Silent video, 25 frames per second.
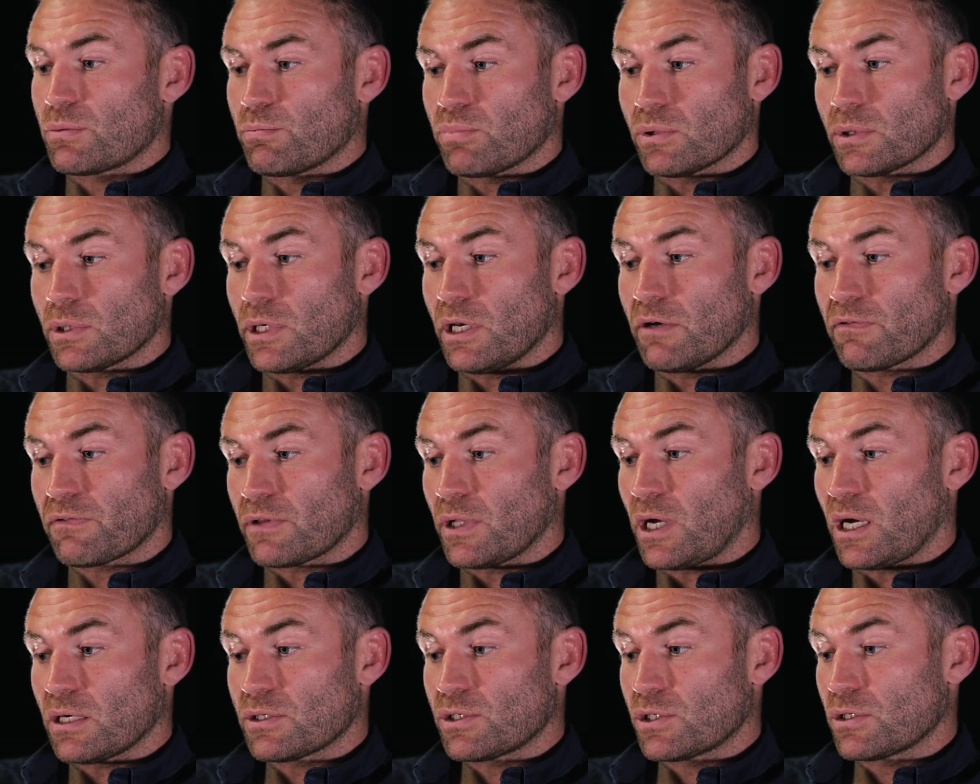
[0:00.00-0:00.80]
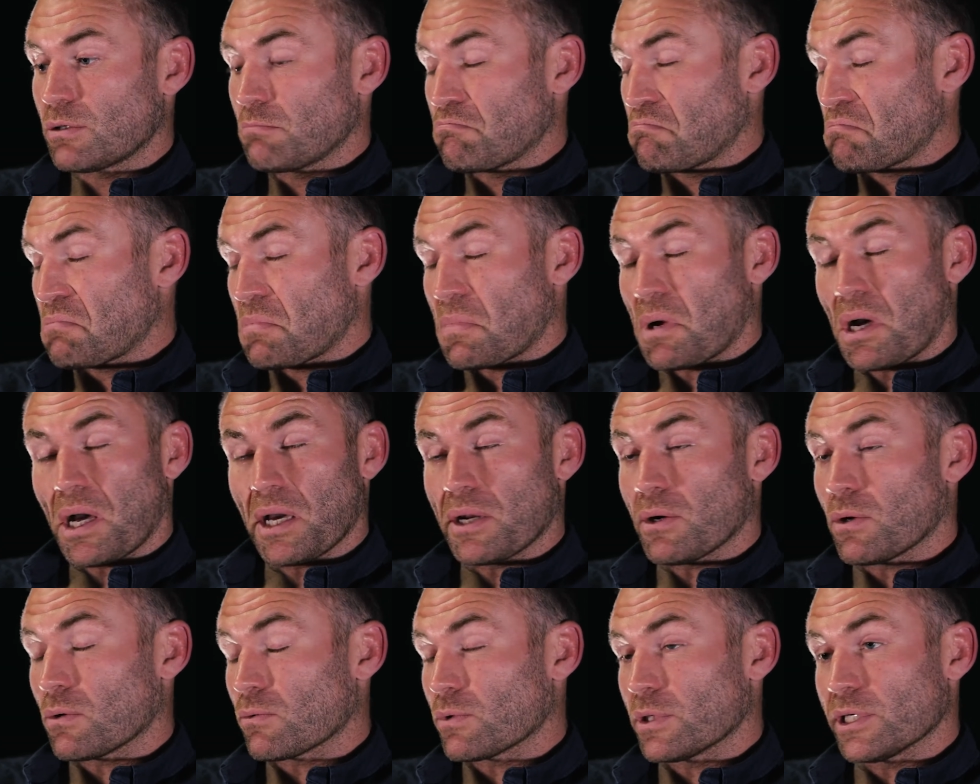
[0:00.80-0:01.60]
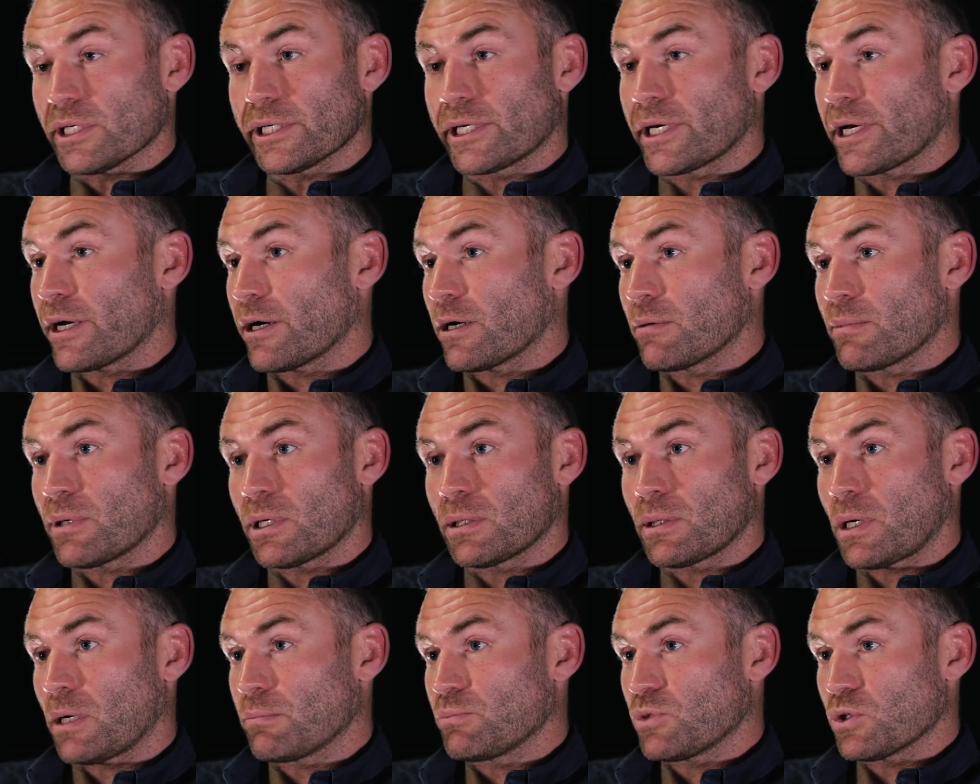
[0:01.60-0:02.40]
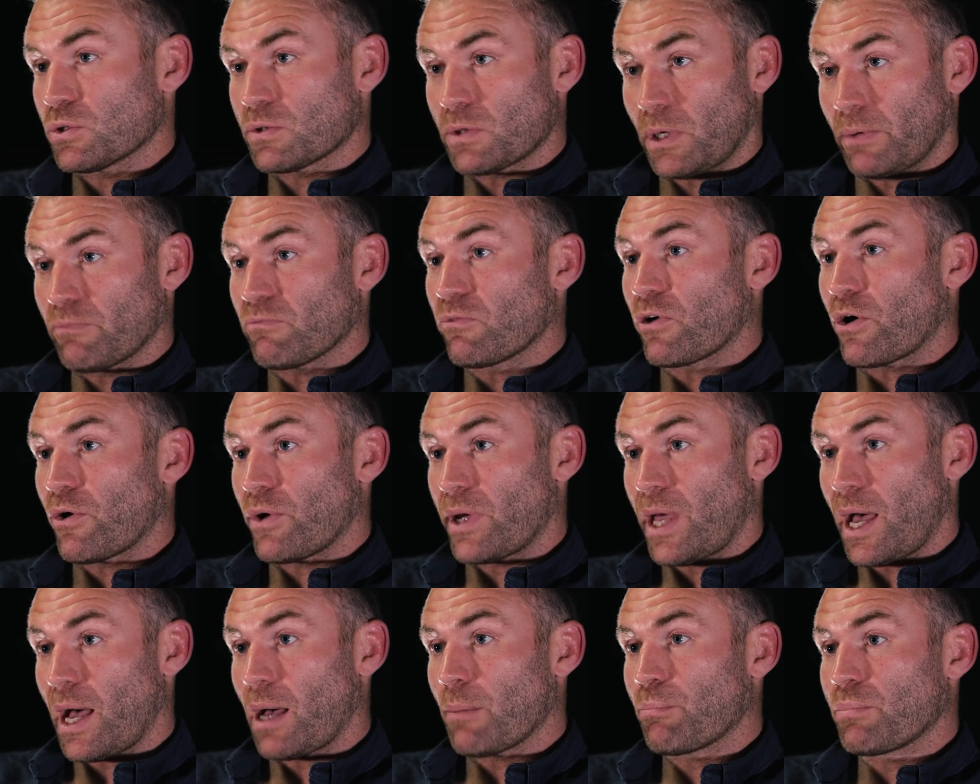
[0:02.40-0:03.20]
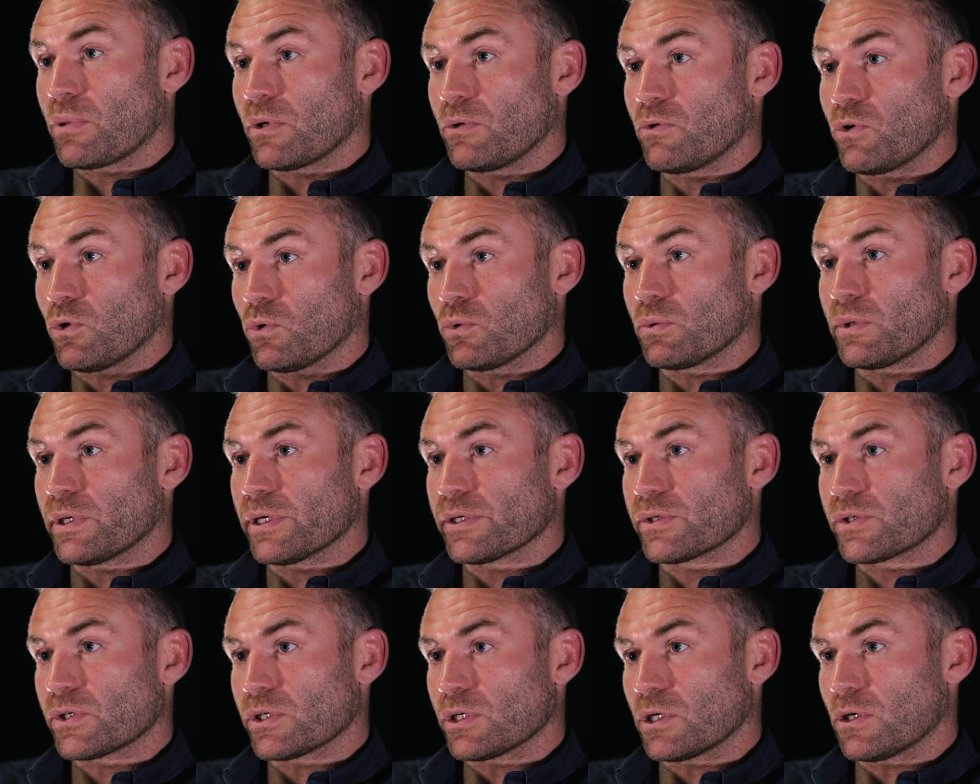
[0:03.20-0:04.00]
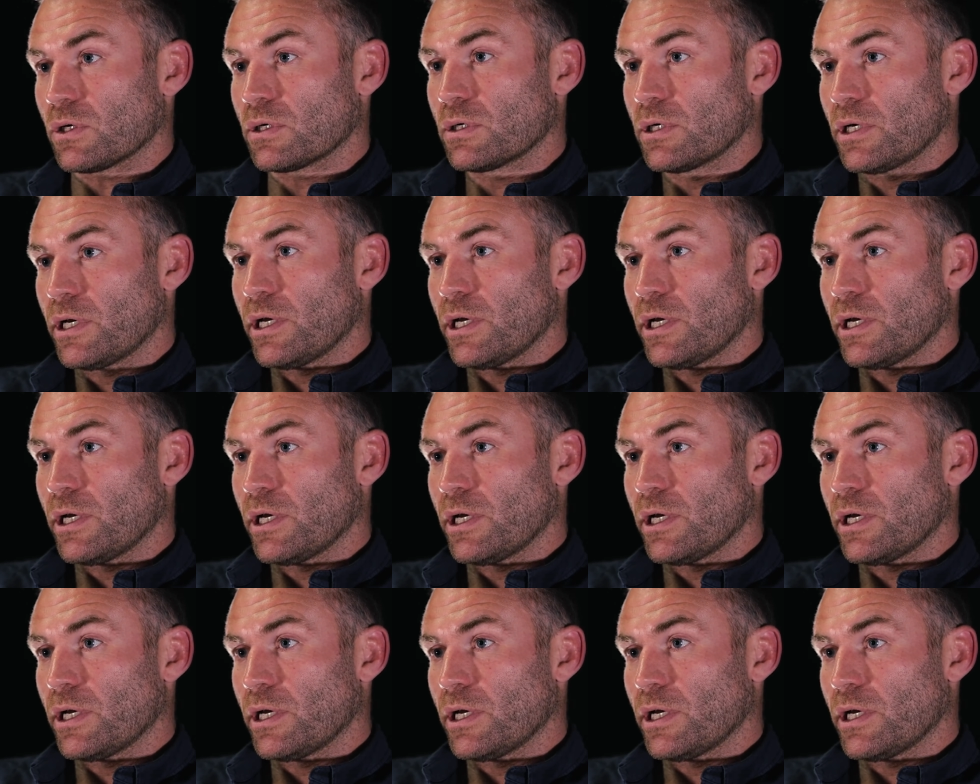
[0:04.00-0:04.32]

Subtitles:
But if not, I don't really care, man. I'm very happy doing this, you know.